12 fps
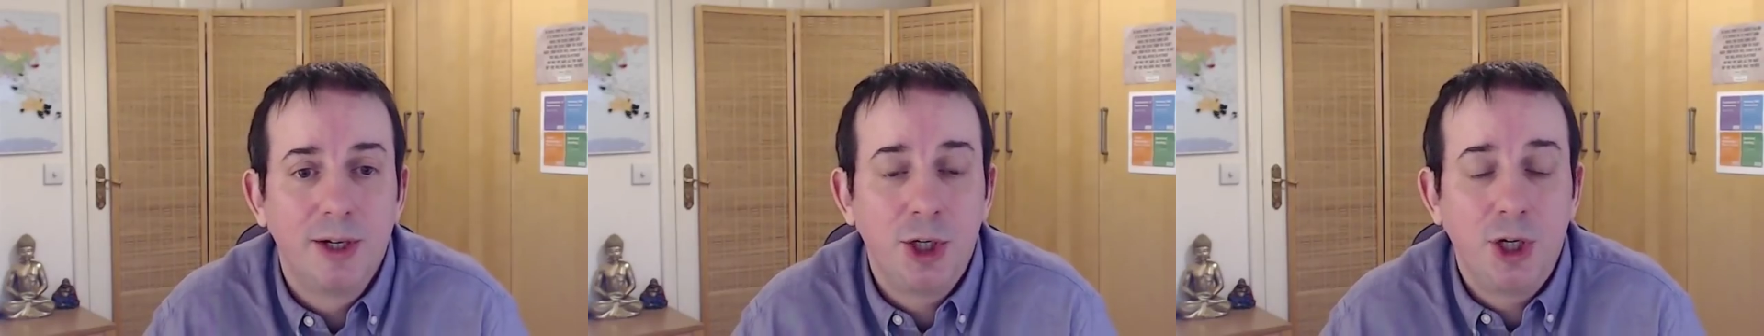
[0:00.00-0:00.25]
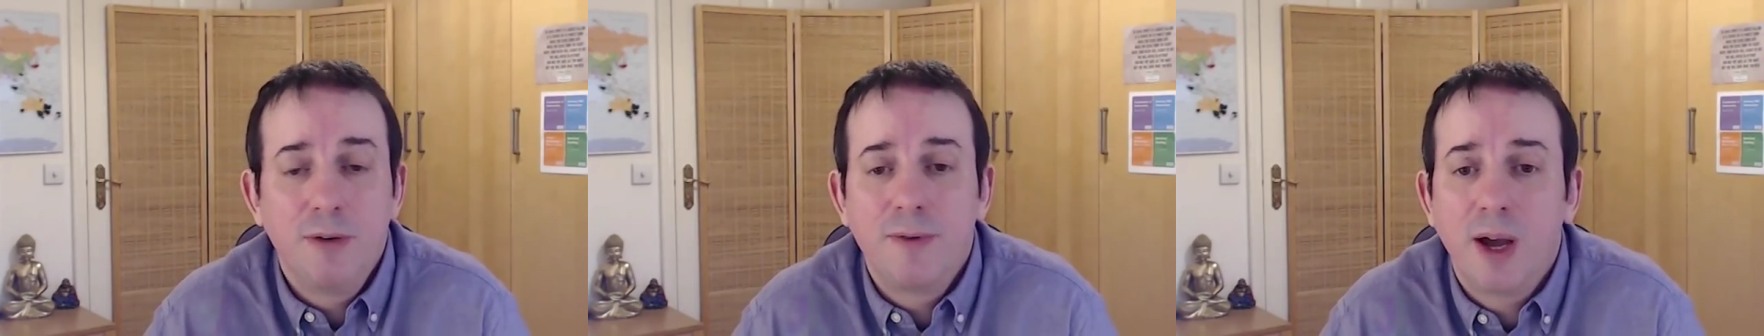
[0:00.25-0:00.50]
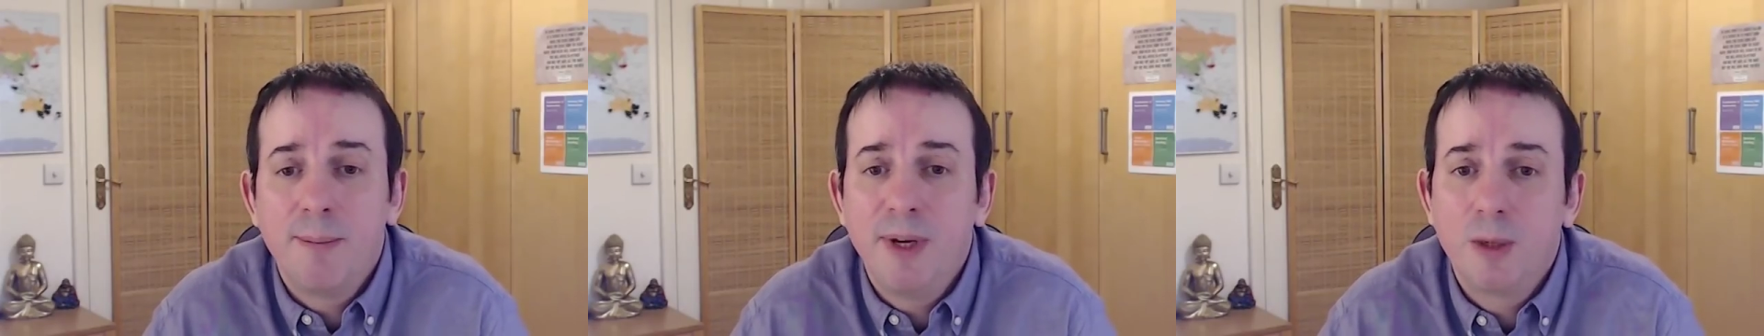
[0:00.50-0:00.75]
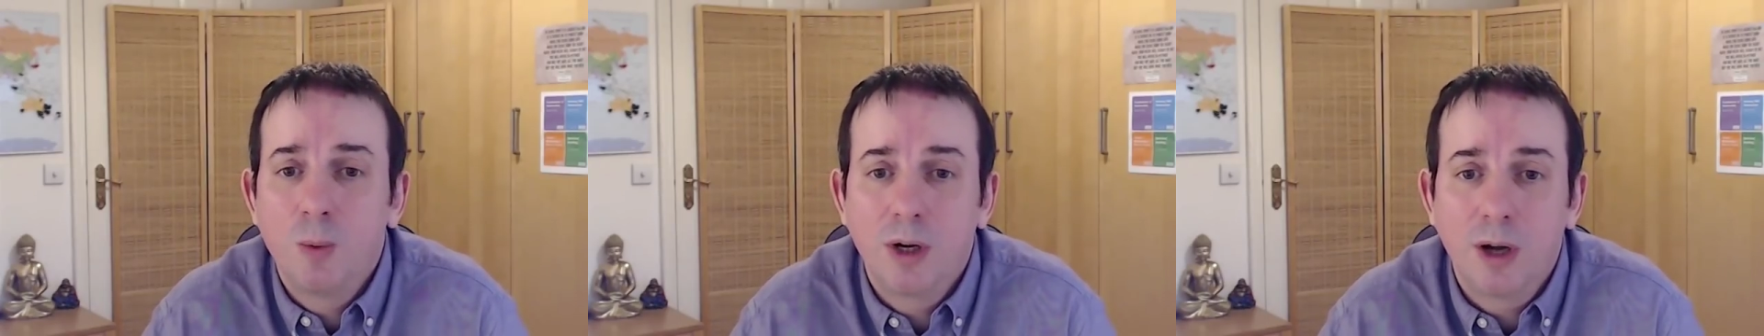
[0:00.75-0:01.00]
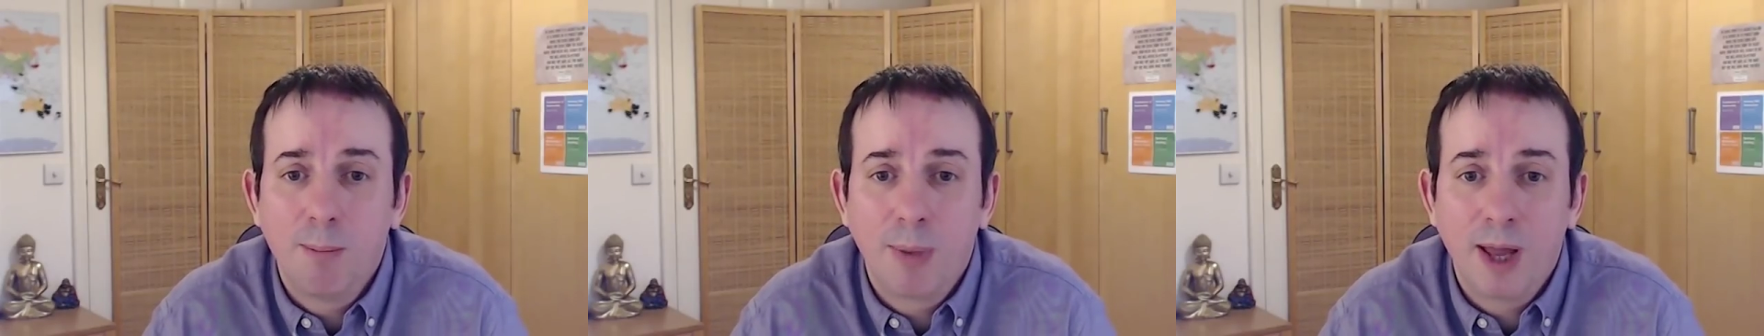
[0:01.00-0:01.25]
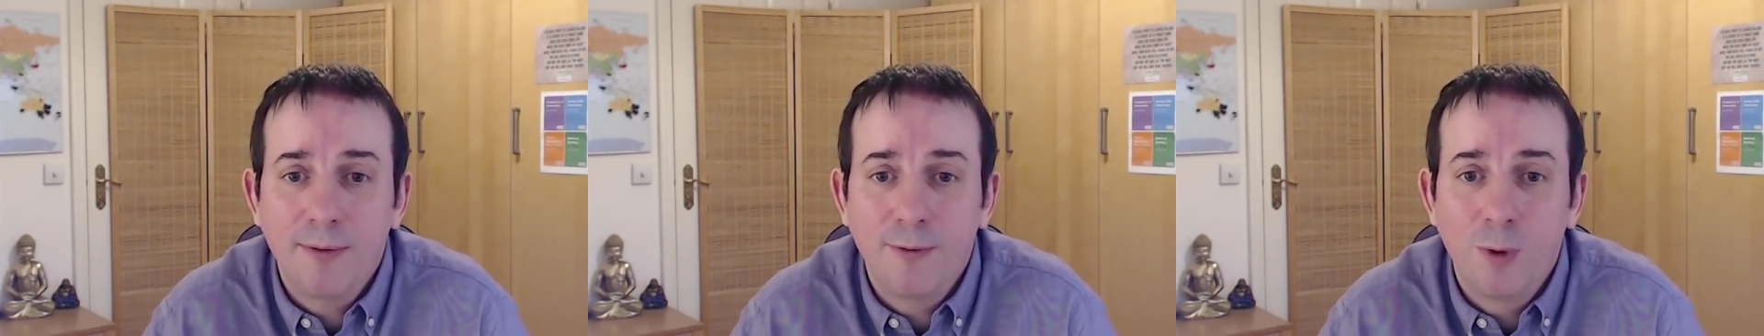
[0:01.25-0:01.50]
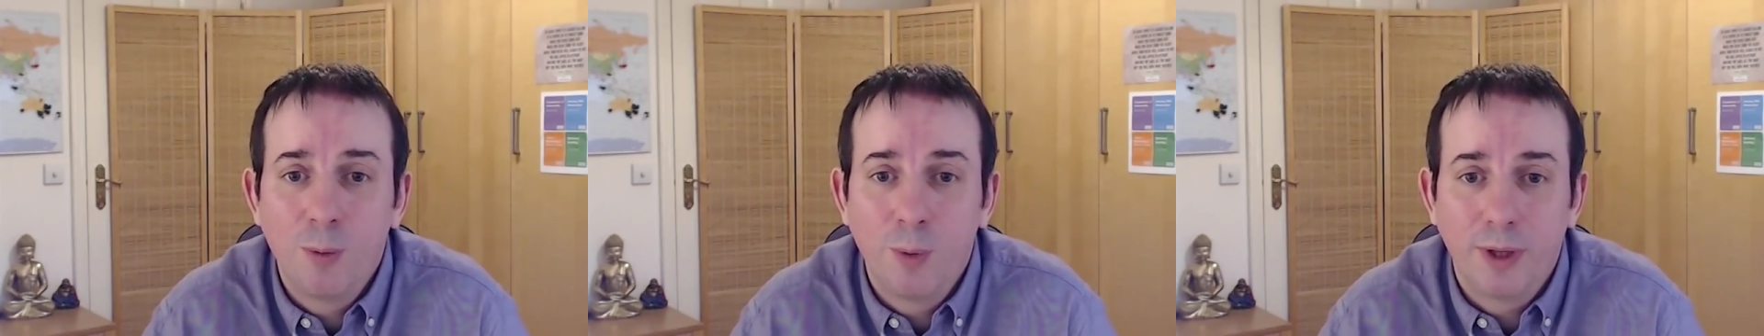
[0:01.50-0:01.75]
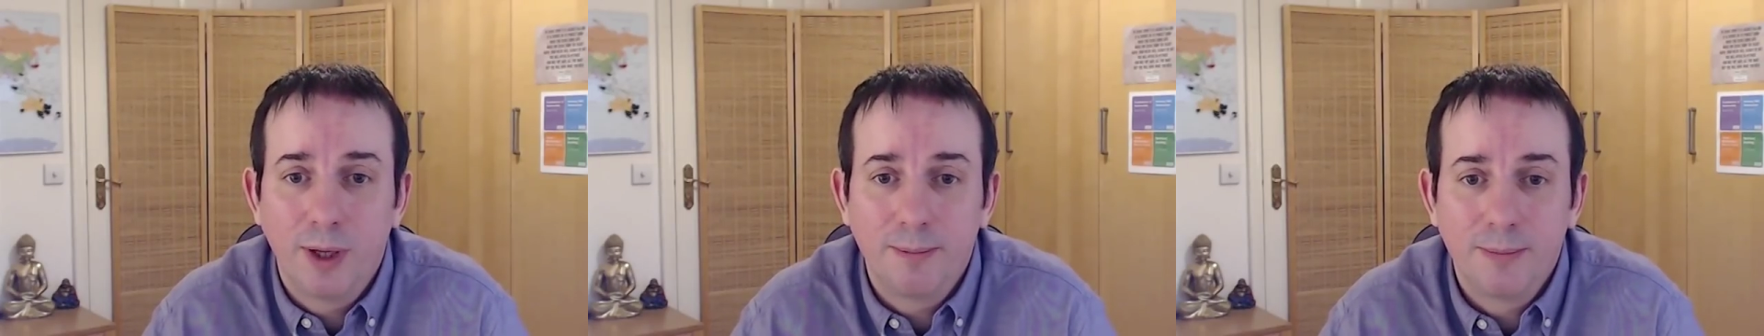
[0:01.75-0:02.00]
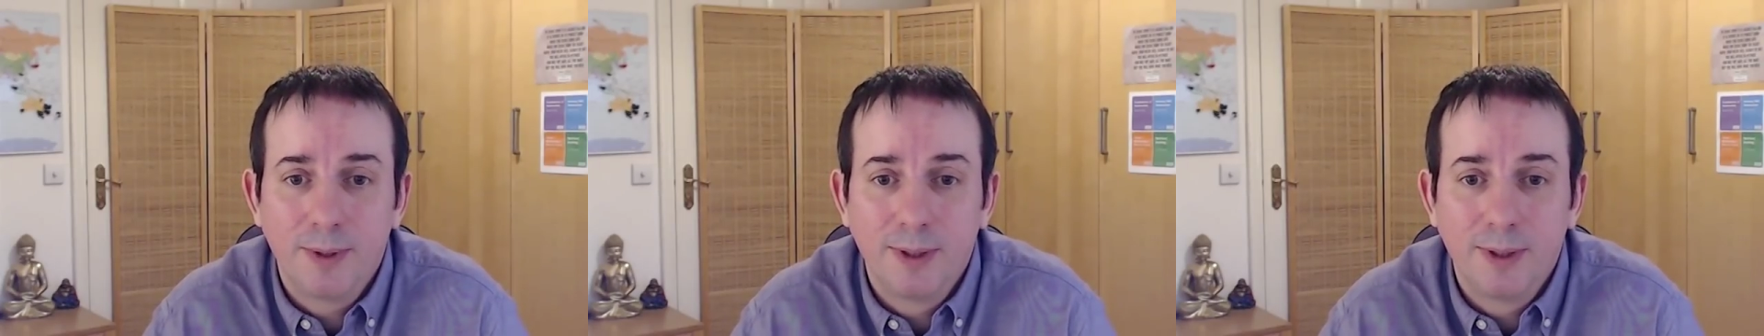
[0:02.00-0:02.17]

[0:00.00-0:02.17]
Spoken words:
she invited me to work on platform with her.